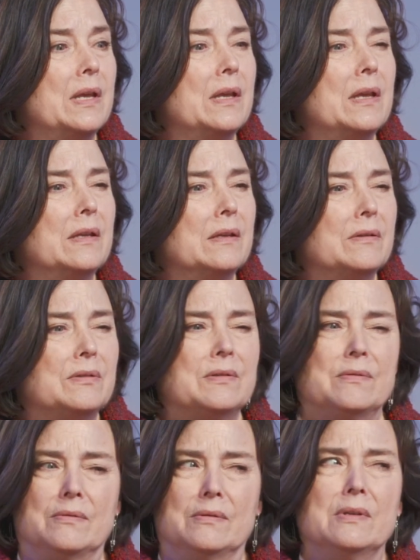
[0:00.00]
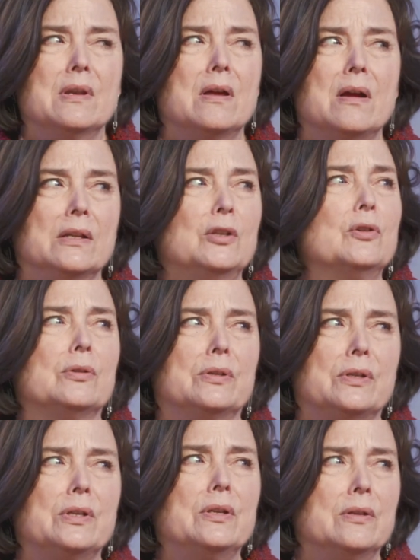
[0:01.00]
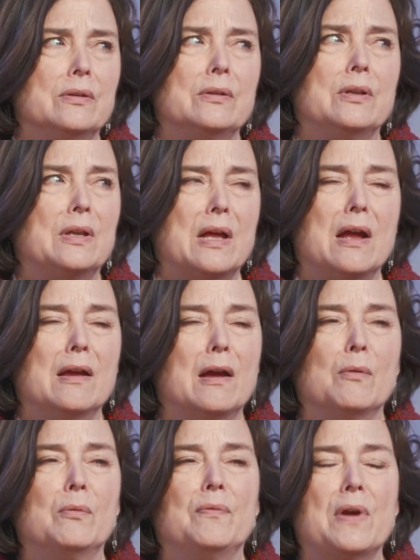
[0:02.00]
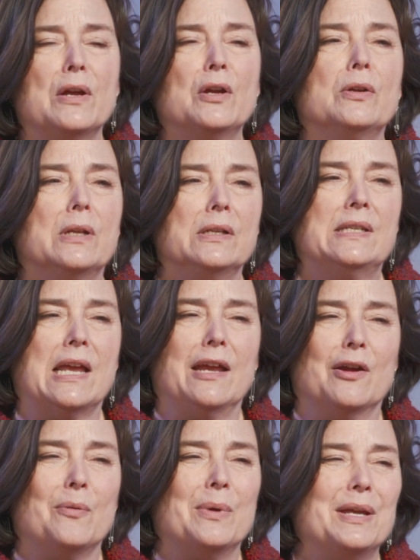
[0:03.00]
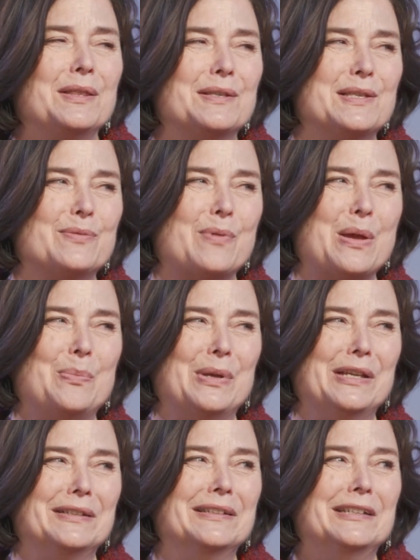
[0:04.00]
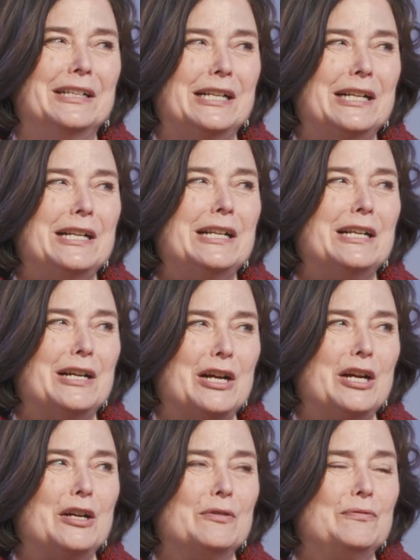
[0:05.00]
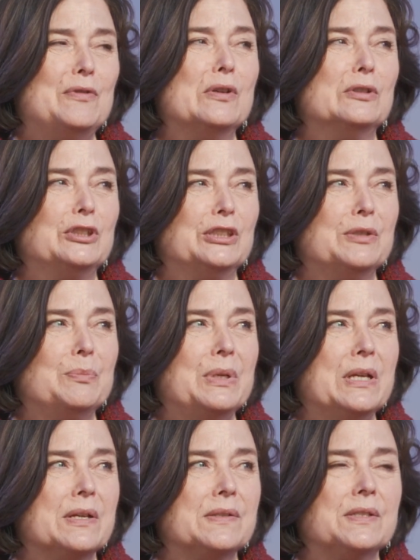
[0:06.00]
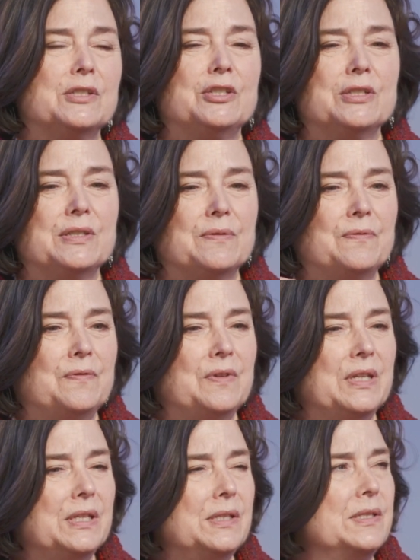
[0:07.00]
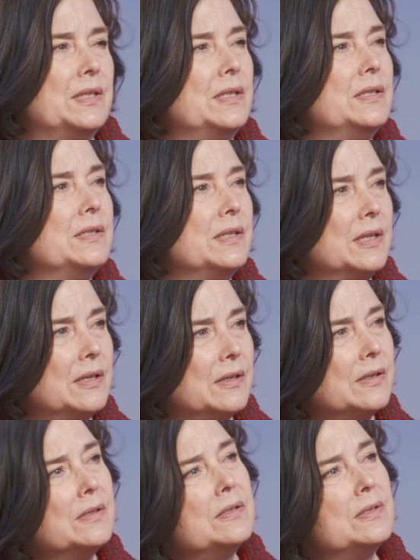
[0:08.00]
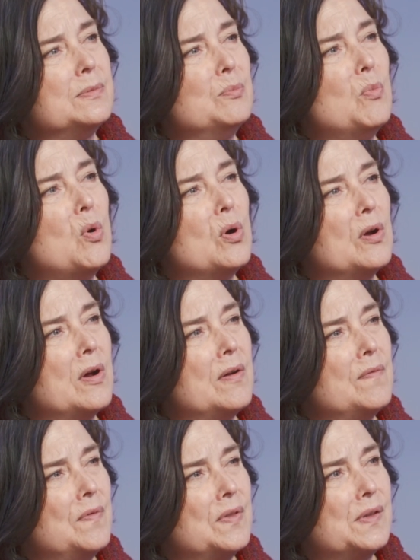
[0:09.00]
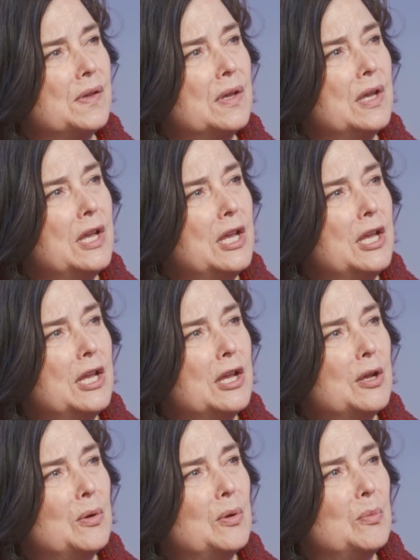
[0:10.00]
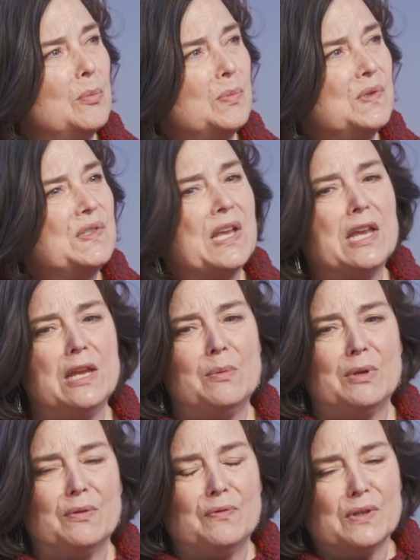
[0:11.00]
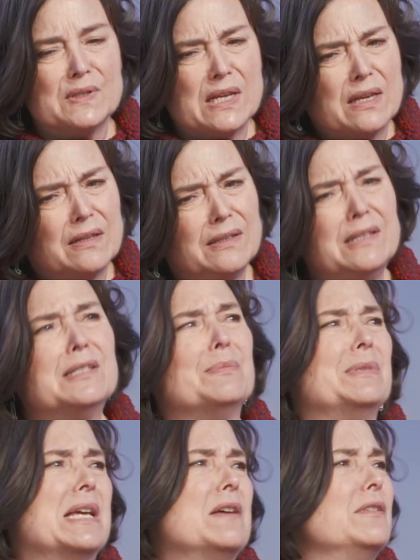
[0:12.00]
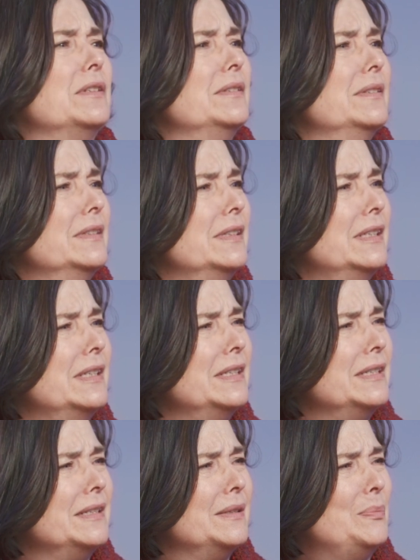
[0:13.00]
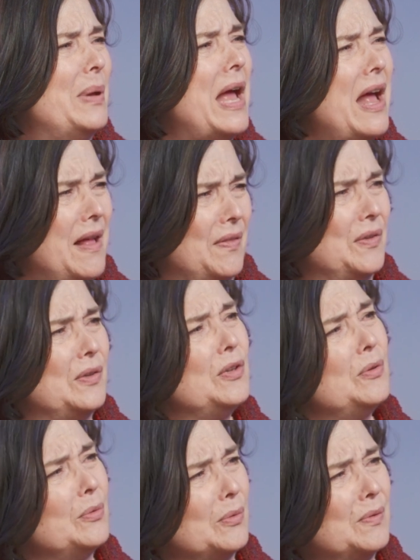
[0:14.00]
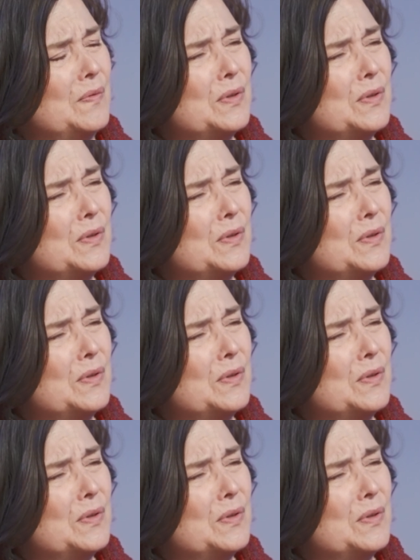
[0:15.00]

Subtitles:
It's not good. You know, could, I'd take away the swiping function, because it just feeds these kids more of the same, and it feels like it leads them down a path too.